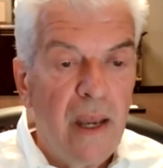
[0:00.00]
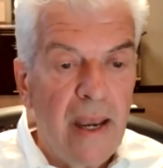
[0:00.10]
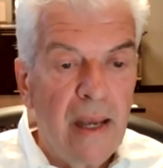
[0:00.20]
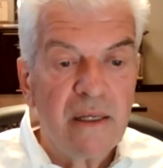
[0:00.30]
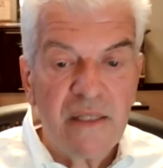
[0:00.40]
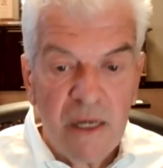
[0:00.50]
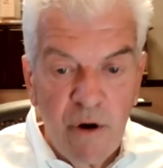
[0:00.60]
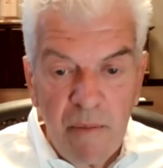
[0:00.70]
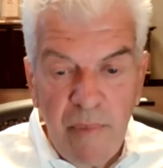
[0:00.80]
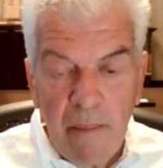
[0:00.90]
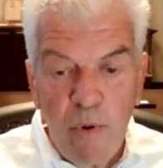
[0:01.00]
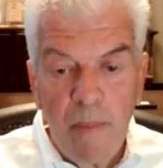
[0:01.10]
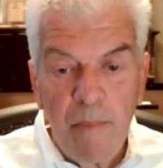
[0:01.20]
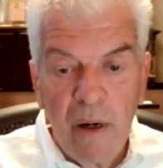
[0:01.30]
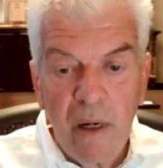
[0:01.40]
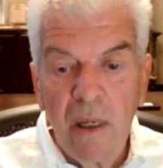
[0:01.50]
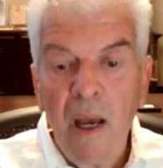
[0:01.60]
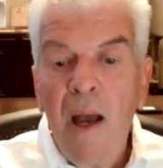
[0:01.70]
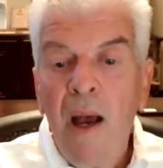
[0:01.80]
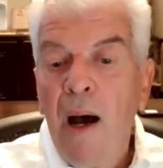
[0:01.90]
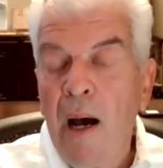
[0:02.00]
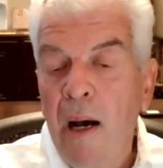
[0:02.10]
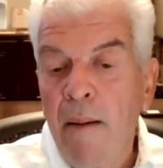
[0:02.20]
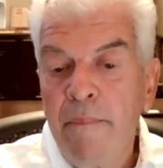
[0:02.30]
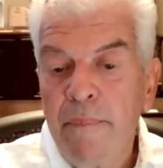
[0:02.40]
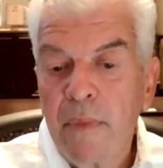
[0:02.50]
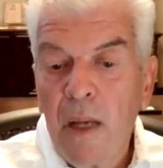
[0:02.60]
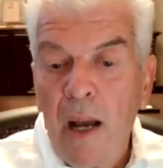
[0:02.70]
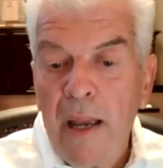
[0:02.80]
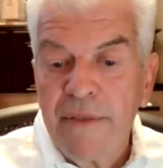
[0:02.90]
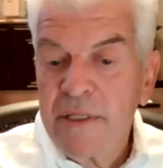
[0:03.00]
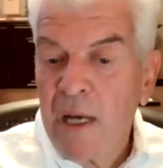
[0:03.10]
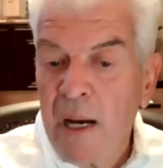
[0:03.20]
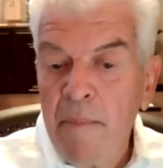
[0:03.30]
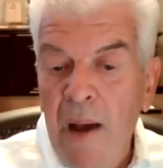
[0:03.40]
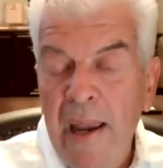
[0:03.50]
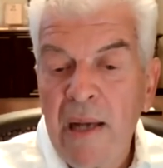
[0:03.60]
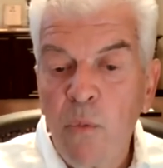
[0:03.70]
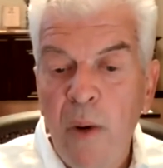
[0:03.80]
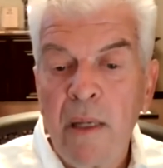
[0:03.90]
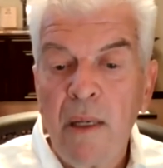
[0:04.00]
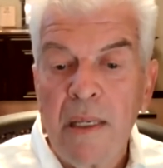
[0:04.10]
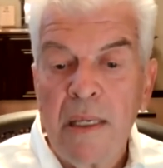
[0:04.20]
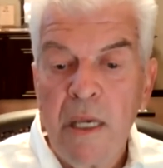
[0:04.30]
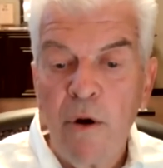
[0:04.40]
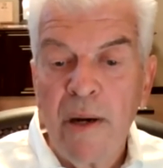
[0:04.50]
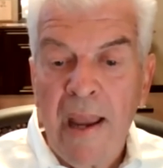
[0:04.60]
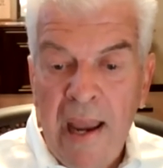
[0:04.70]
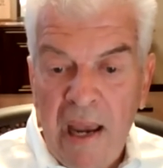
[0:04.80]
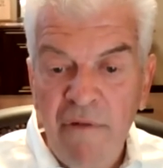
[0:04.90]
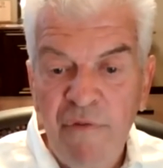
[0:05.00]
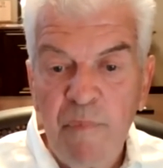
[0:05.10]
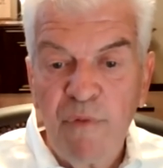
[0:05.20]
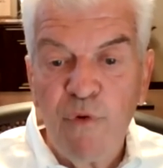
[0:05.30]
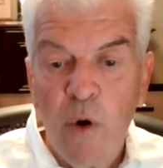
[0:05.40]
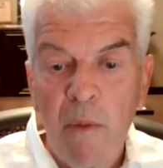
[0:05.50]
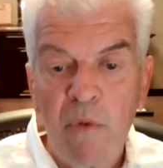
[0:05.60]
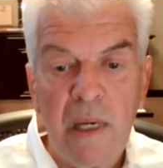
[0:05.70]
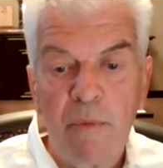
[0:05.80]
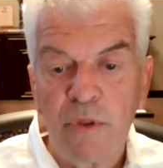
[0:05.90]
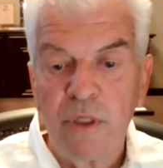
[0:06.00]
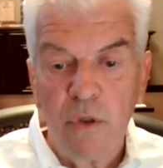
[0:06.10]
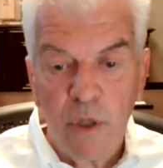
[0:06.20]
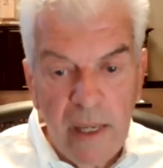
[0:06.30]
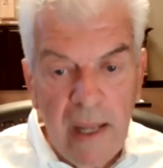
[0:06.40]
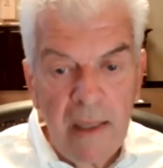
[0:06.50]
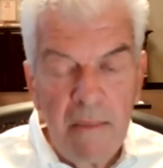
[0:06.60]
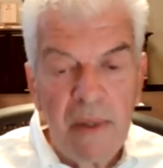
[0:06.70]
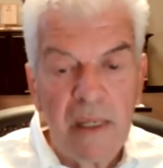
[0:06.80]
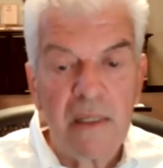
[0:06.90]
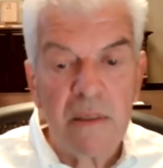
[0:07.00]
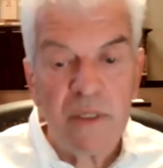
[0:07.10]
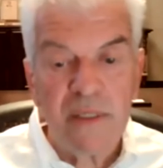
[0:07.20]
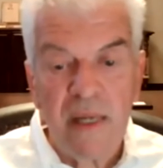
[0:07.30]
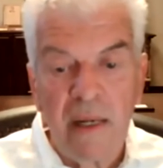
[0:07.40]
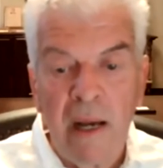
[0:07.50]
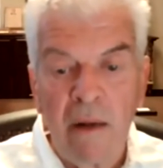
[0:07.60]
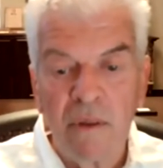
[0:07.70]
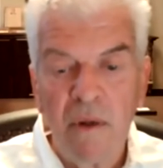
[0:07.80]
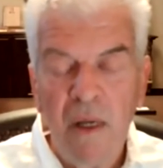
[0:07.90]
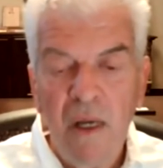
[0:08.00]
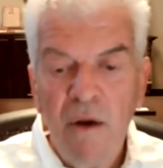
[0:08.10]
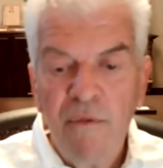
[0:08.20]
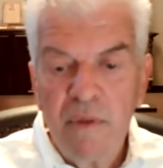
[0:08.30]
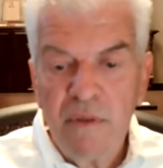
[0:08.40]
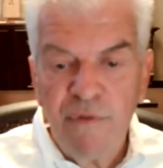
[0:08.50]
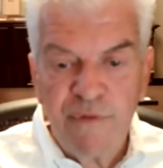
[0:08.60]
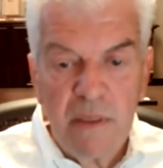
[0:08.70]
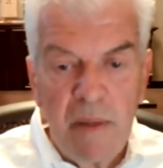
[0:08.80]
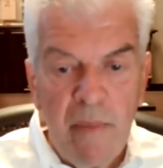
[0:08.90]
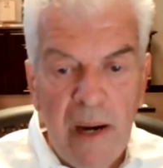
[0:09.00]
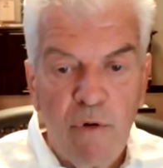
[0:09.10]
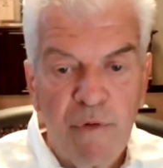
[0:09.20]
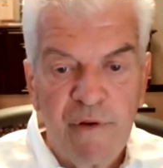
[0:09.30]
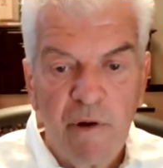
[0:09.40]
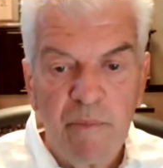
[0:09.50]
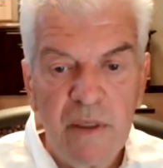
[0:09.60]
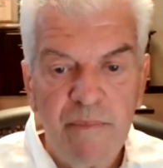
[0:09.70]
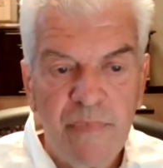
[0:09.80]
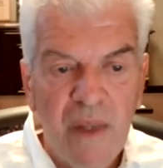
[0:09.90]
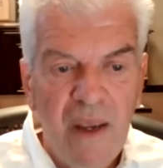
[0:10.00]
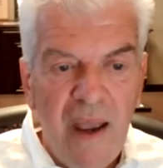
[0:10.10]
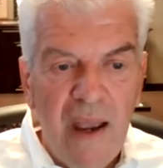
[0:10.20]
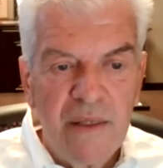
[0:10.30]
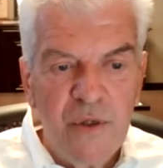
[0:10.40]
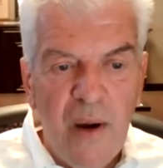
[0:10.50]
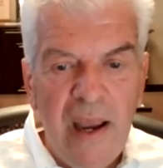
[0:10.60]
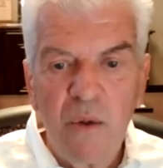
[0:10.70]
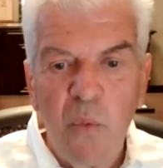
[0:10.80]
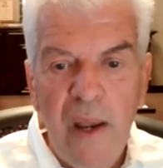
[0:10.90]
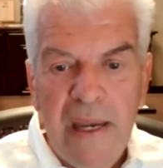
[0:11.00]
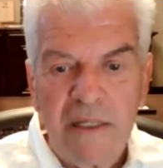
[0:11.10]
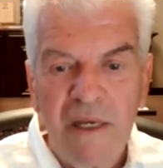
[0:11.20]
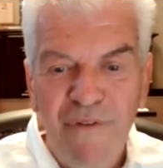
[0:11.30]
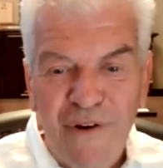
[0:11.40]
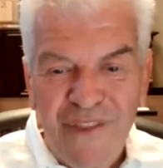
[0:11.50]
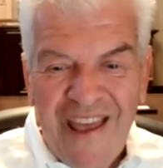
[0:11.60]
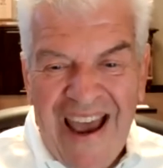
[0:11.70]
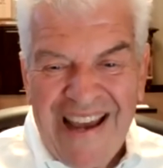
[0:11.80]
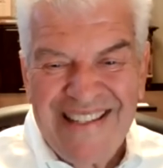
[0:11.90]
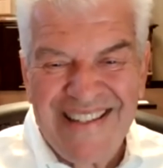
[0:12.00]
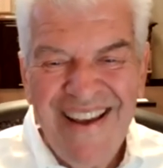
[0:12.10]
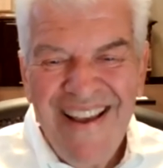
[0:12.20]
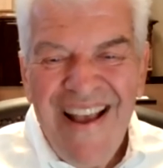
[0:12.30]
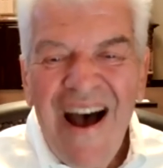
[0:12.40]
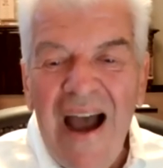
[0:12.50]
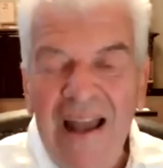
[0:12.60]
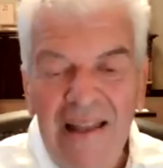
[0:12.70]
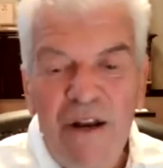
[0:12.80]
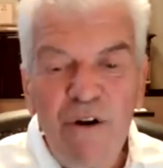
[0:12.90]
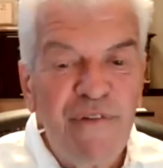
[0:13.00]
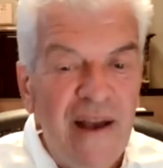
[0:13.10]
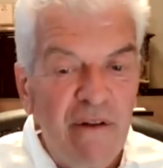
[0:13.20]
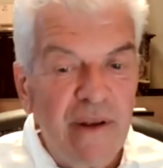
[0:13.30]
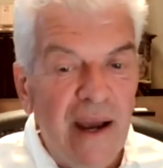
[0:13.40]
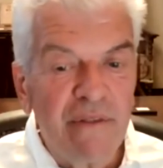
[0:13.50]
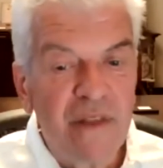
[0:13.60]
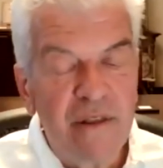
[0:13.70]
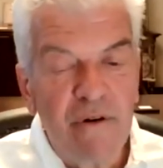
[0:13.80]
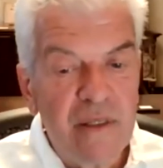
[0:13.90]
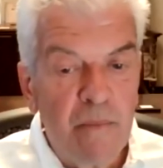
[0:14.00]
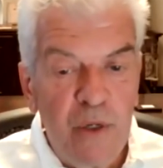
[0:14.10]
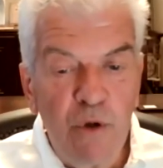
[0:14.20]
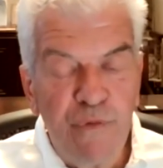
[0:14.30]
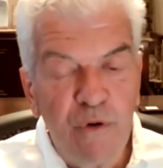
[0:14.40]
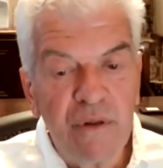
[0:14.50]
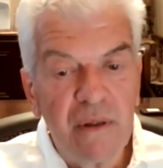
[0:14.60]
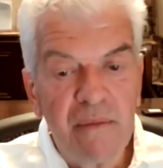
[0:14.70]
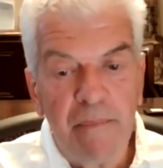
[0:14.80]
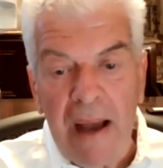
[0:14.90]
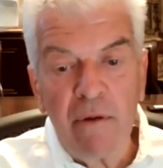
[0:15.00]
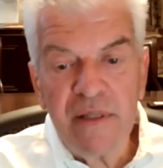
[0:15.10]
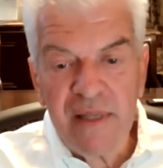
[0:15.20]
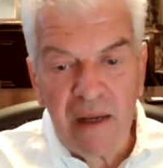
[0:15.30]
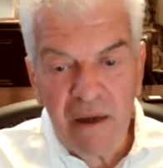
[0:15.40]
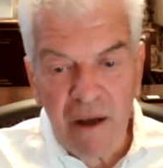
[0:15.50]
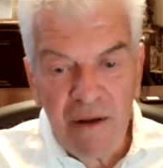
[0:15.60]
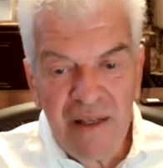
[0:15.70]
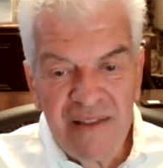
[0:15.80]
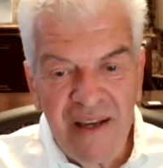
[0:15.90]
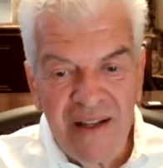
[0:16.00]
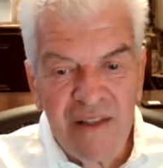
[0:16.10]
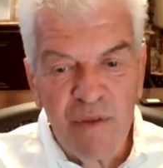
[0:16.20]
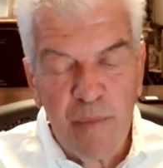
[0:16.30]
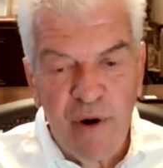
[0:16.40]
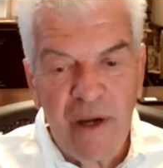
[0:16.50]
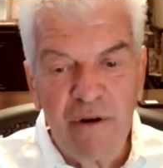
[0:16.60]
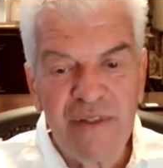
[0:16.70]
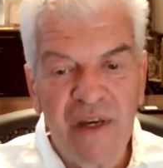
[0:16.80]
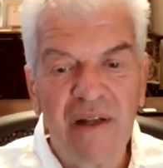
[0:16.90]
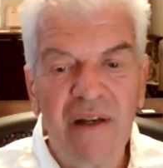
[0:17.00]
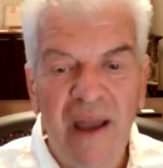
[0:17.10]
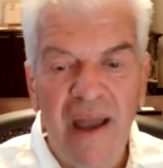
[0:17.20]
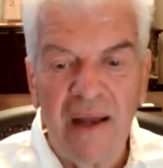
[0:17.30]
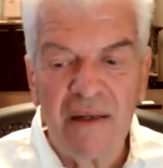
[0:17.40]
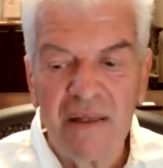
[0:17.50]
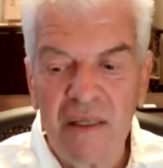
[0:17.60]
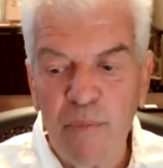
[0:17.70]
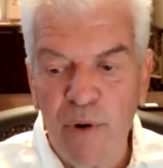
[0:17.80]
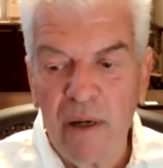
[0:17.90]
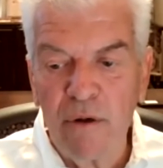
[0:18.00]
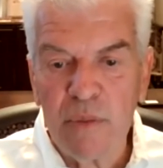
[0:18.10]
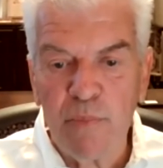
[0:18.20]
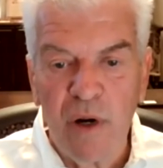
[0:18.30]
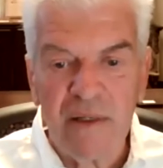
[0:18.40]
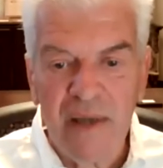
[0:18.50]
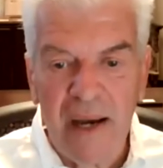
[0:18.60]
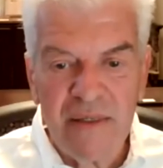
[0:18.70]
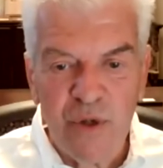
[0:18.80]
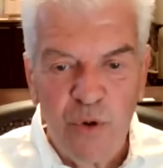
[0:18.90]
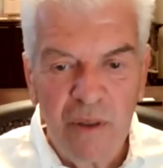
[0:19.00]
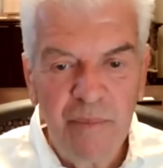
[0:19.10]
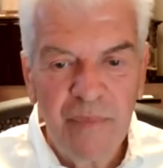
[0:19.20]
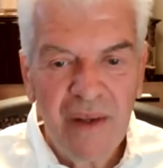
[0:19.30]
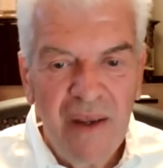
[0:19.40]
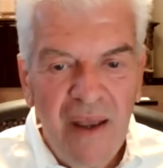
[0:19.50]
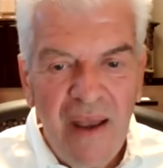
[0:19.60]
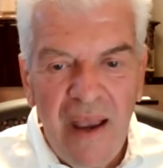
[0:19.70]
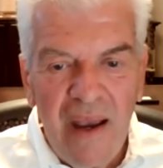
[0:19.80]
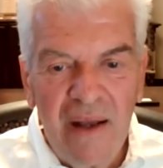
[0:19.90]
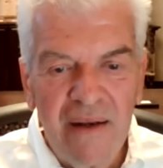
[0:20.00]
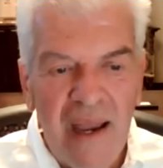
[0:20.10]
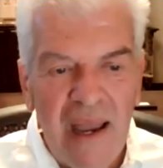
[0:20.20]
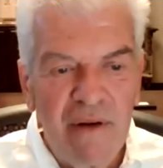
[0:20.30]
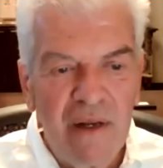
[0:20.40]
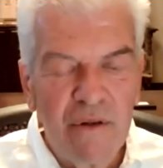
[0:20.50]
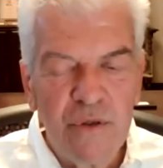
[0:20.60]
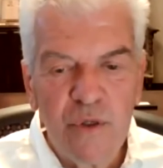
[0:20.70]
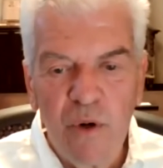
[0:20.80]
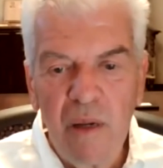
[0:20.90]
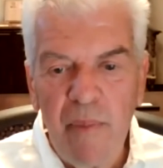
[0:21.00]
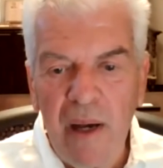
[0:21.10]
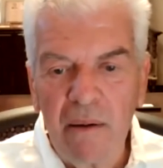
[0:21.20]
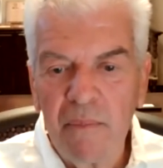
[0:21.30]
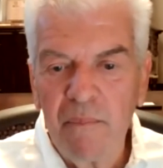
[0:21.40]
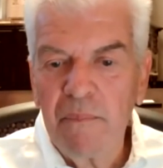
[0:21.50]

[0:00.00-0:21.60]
and it's here in Balboa Park. Um, at the time, I had to wait a year and a half before I was able to look at it because it was sent out to be microfilmed. And so I had to wait for that. I later found out that there was a beautiful bound set, uh, sets of the Borrego Sun at the Borrego Springs High School. And I have another story about